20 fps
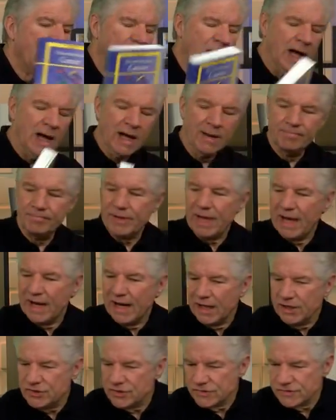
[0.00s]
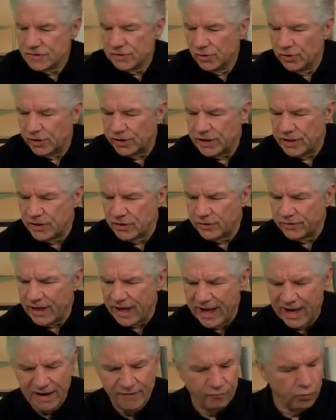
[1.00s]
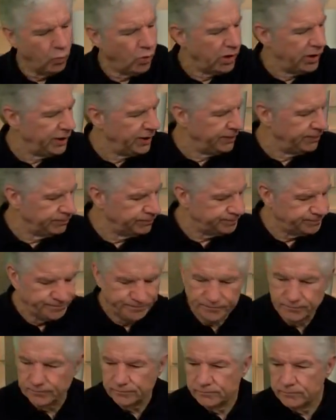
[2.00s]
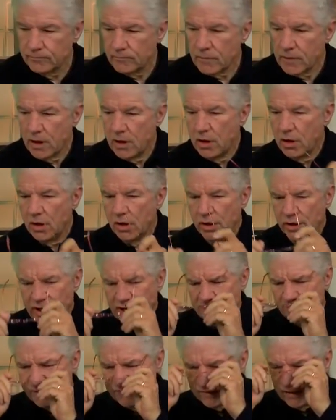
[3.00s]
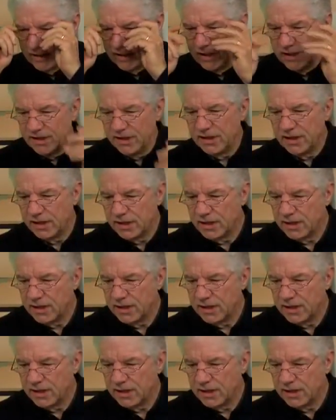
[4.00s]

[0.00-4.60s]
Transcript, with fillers: Um, and I just looked here. They have one on Amazon.